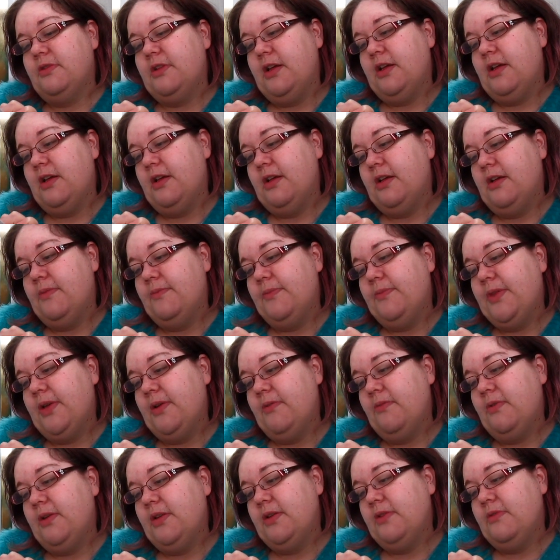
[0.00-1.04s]

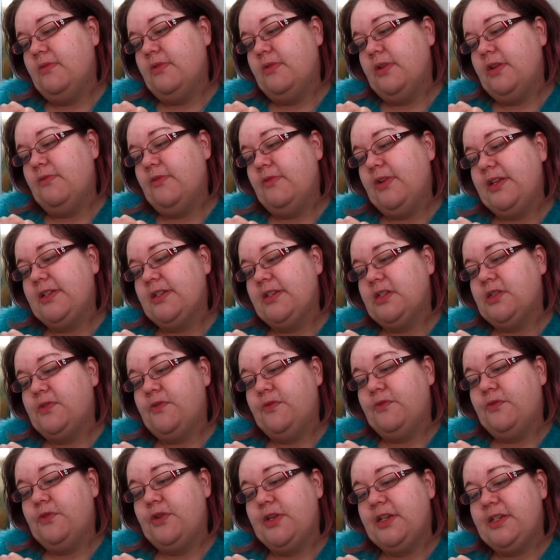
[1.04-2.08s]
that one retails
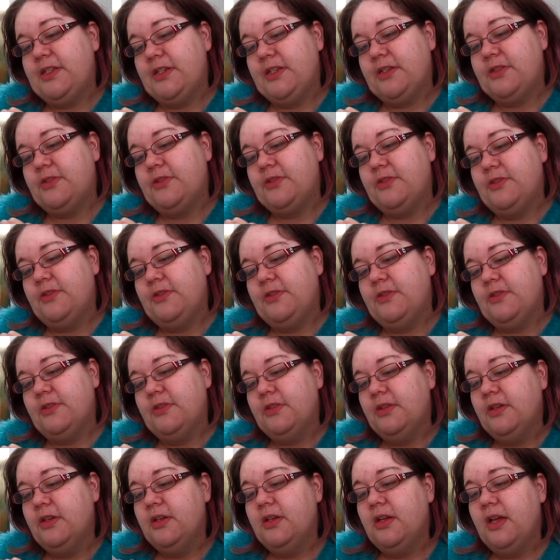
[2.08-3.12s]
for $46.
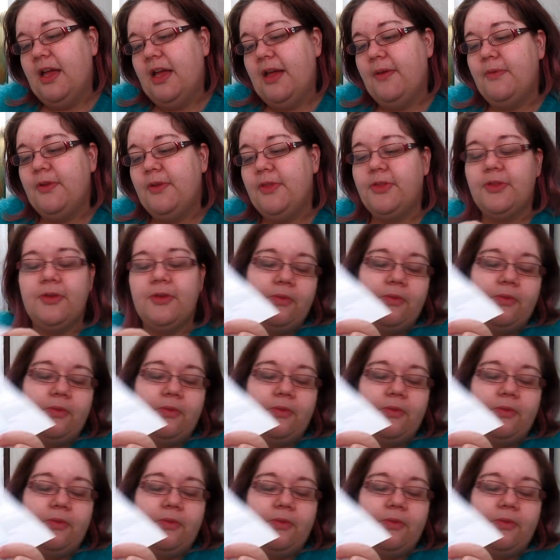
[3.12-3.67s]
And with